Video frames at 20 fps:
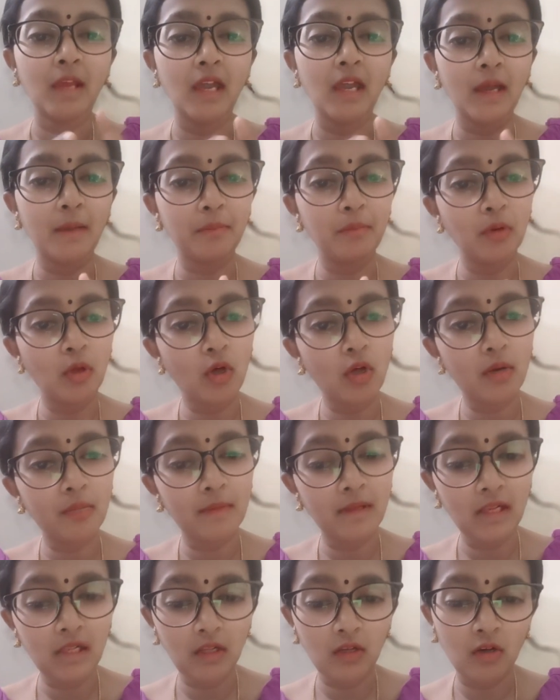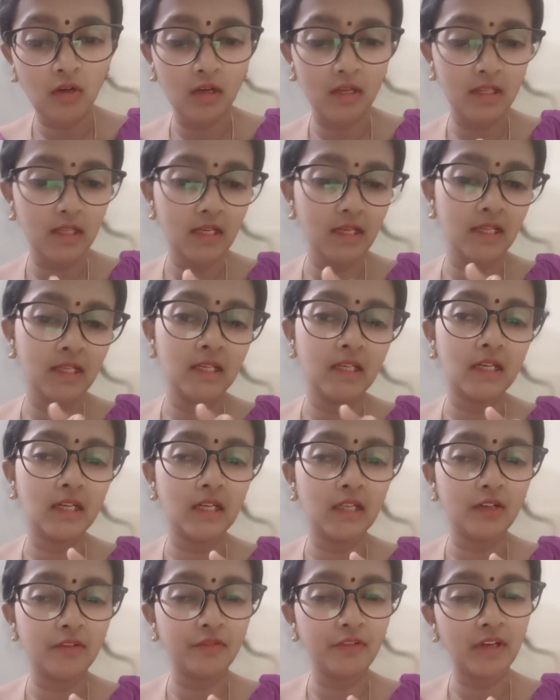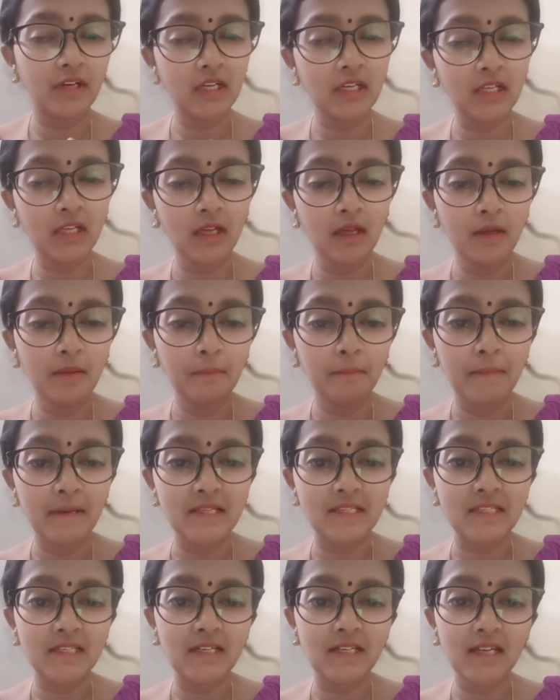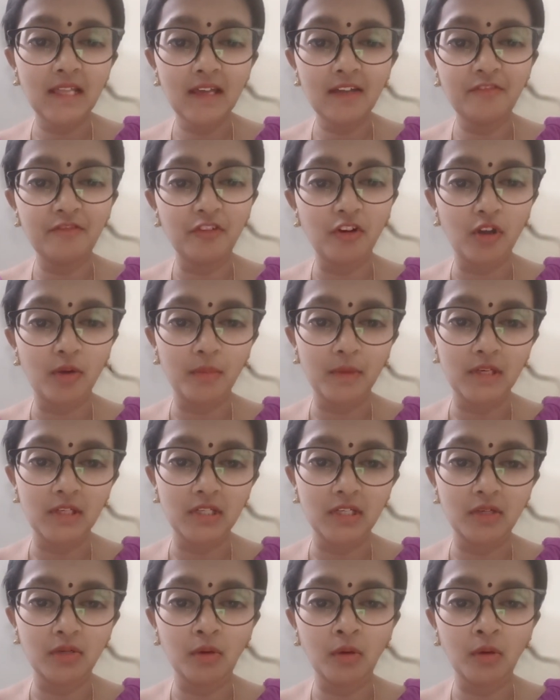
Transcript: abnormal or the inadequate placenta formation.